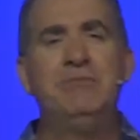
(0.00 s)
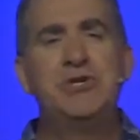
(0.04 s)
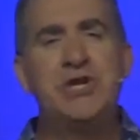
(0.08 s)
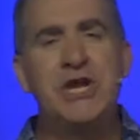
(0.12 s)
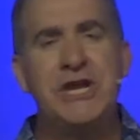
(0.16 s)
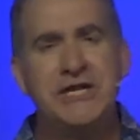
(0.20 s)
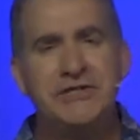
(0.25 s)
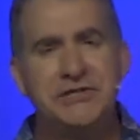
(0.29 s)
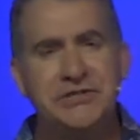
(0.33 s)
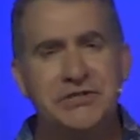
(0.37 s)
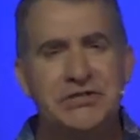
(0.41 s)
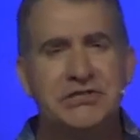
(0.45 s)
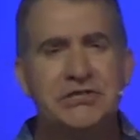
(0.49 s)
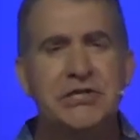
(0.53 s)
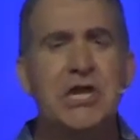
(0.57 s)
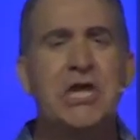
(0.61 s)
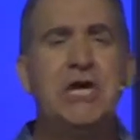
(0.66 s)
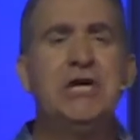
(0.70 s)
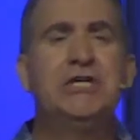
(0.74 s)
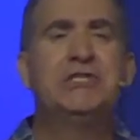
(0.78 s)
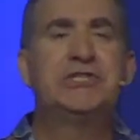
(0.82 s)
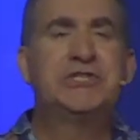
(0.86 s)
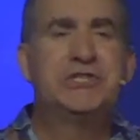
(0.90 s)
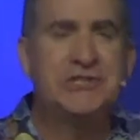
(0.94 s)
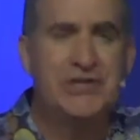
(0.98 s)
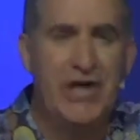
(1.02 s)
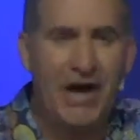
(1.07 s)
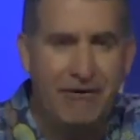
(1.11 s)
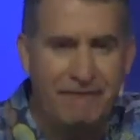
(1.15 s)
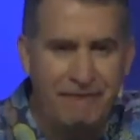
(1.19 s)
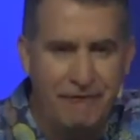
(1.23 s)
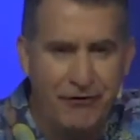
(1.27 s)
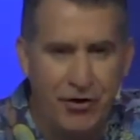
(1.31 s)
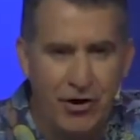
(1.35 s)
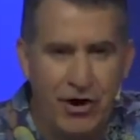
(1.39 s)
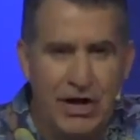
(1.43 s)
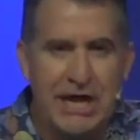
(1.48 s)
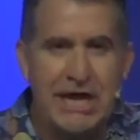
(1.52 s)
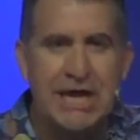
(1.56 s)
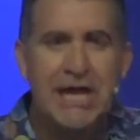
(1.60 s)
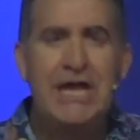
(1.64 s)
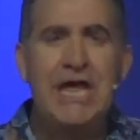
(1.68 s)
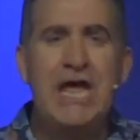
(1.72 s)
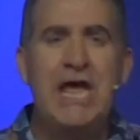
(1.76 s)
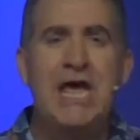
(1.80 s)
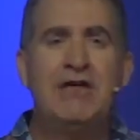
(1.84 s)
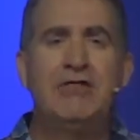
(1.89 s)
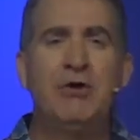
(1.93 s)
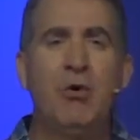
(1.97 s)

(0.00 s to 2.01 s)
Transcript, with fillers: Jesus suffered. He,